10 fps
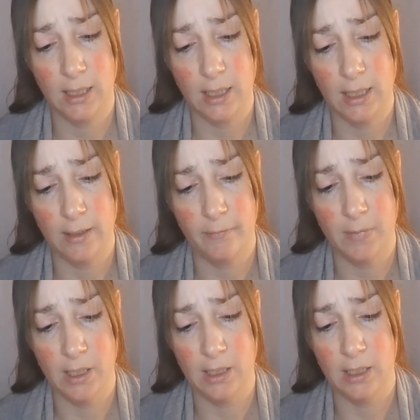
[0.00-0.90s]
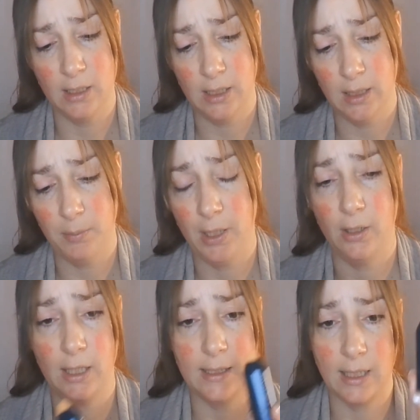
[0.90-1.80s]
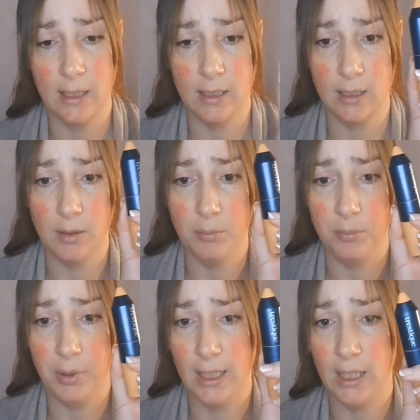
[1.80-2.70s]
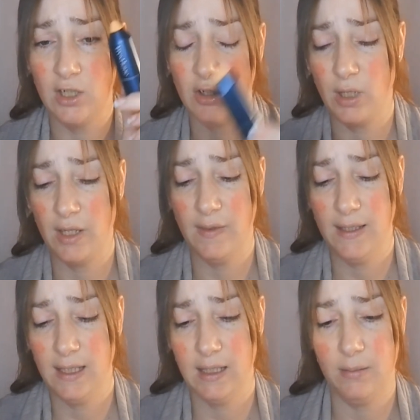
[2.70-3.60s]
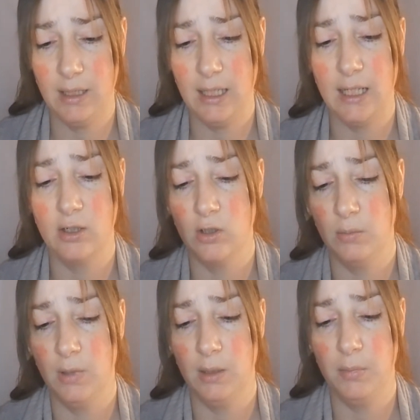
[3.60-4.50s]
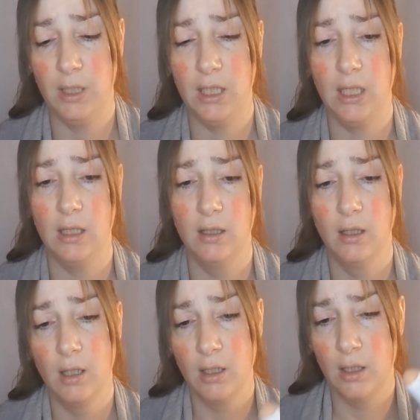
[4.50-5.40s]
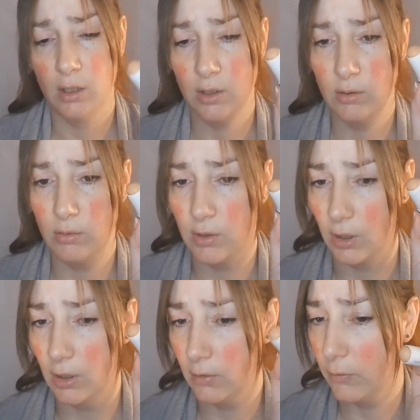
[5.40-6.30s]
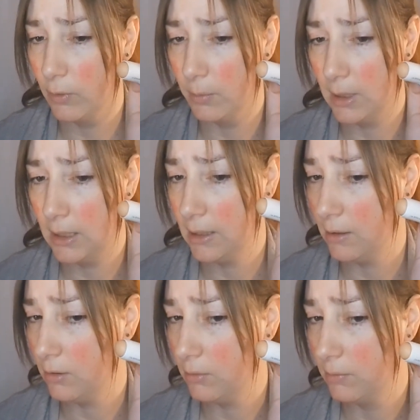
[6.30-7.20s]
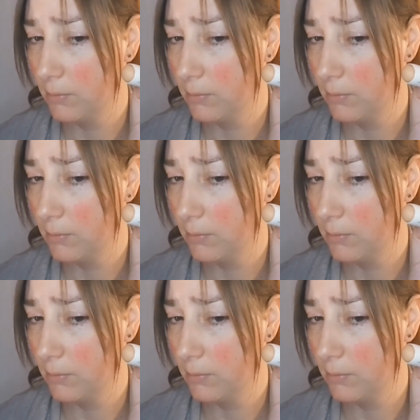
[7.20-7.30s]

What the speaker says: I have mine in the Paradise Island beige. I think it actually might be too dark for me now.